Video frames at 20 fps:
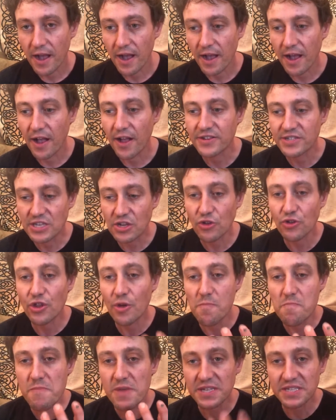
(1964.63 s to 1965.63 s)
until the
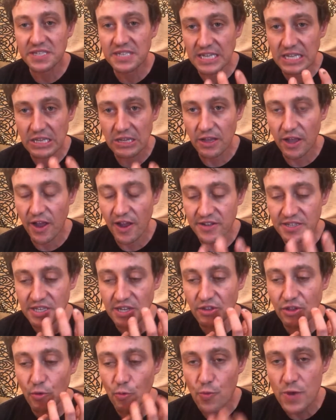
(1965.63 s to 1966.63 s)
missing, until
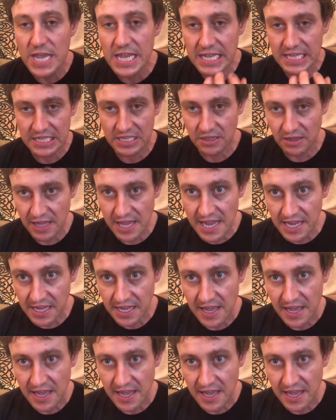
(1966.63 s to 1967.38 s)
the weakest link